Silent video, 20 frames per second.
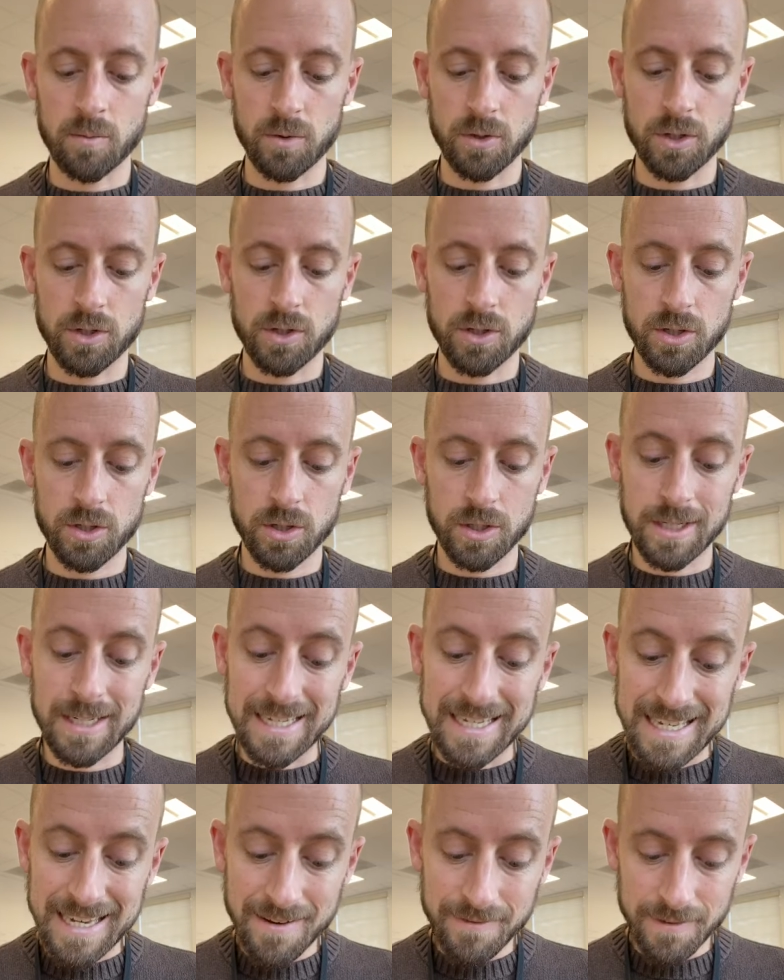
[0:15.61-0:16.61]
We're
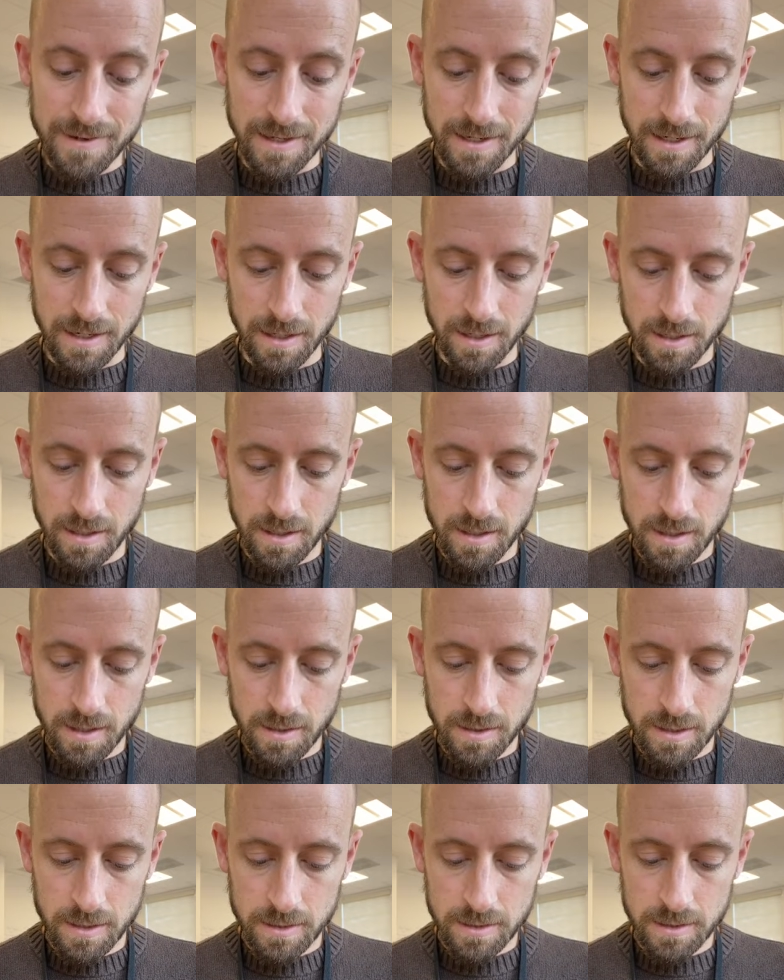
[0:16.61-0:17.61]
given
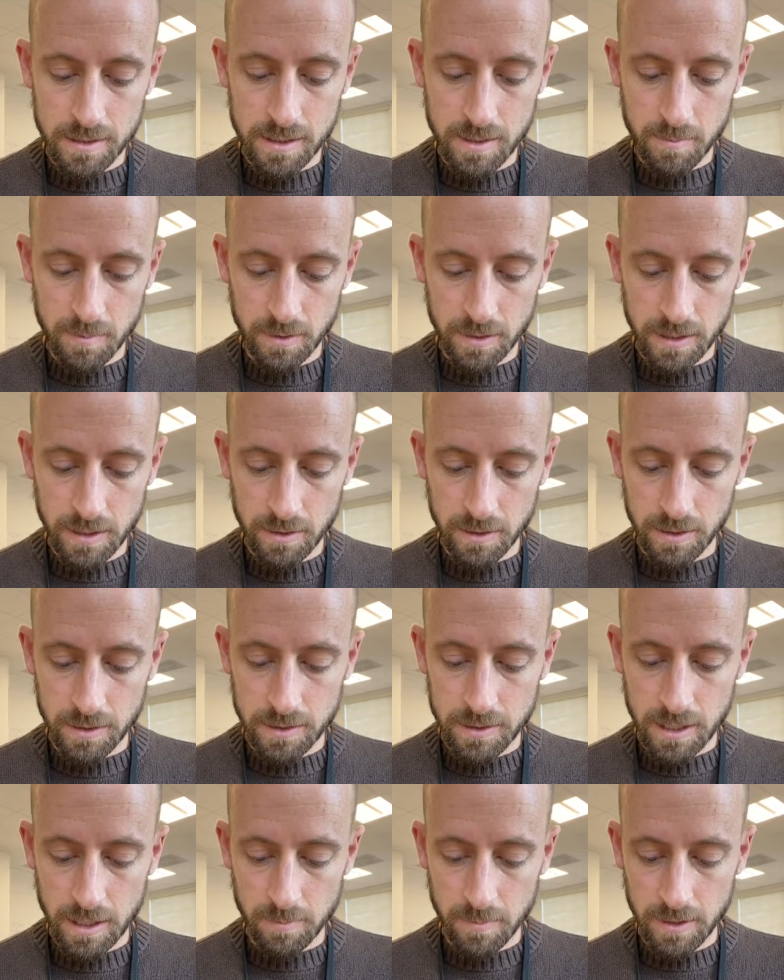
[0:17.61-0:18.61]
this similarity
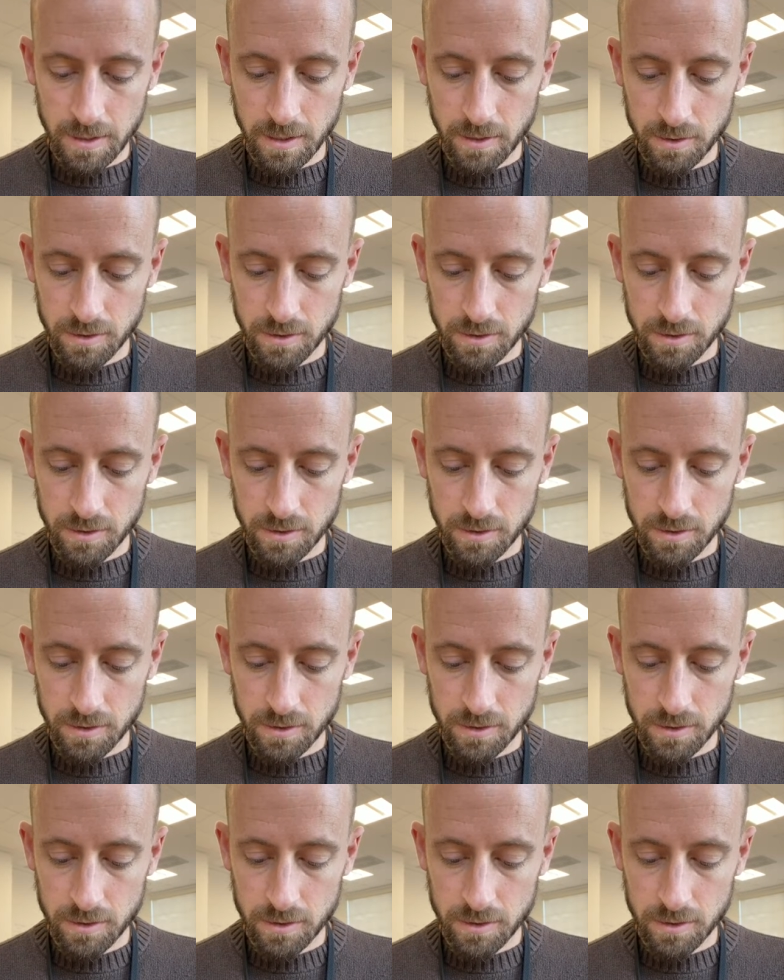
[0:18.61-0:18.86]
statement here.